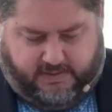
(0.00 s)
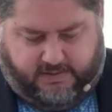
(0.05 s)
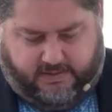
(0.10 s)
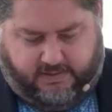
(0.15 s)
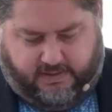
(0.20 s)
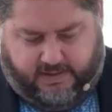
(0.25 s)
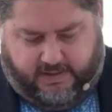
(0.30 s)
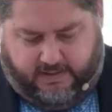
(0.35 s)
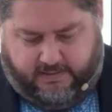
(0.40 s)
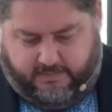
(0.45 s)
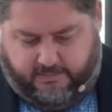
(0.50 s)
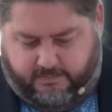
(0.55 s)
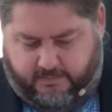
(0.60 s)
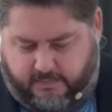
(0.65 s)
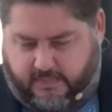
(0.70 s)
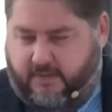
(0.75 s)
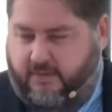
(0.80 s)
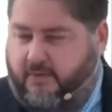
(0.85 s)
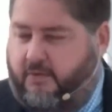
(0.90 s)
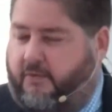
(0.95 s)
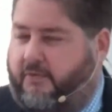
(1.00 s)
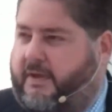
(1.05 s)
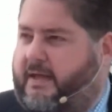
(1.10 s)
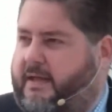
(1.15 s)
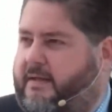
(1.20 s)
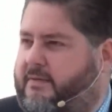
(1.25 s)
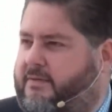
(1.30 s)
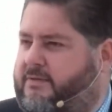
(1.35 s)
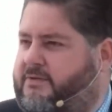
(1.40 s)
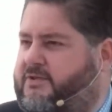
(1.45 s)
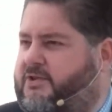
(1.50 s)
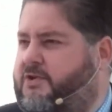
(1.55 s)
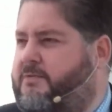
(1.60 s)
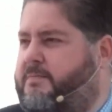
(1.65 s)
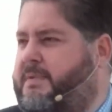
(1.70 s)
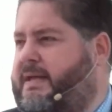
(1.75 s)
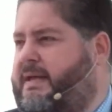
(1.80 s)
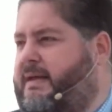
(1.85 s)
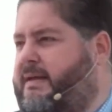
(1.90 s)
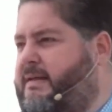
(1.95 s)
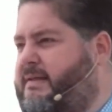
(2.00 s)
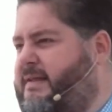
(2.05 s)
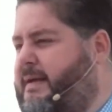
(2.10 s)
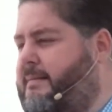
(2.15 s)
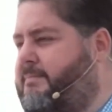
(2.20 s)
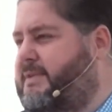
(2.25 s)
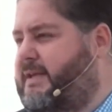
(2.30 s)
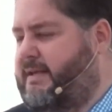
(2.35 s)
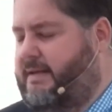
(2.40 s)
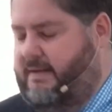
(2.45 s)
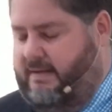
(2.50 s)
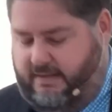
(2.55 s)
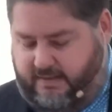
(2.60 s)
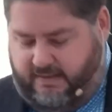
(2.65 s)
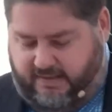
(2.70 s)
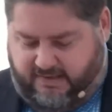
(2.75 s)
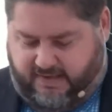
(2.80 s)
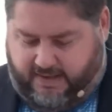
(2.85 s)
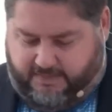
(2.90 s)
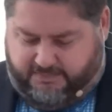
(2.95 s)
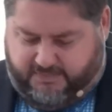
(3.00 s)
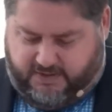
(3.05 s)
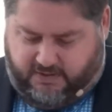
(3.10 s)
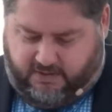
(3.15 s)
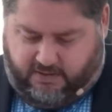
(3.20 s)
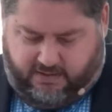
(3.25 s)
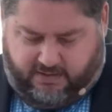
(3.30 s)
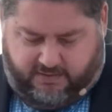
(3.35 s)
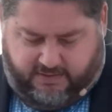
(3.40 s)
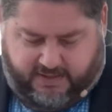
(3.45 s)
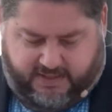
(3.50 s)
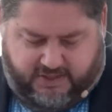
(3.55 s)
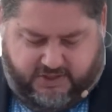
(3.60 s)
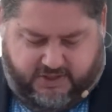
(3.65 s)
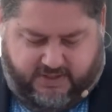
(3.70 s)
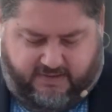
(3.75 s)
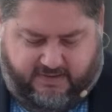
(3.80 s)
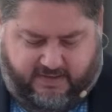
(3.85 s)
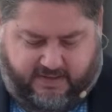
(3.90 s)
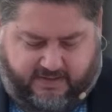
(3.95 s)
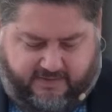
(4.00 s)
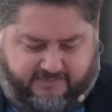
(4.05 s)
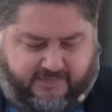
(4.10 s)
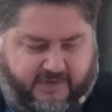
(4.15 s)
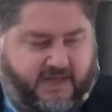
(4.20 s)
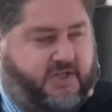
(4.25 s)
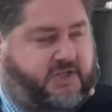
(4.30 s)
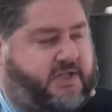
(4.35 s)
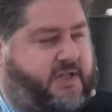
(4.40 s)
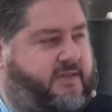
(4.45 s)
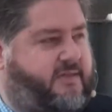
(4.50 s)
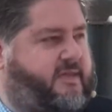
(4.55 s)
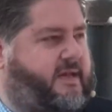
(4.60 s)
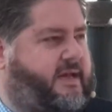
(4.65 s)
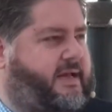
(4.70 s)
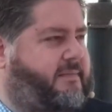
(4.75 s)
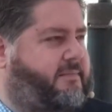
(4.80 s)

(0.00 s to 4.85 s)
The only two being accepted are Galatians and Ephesians,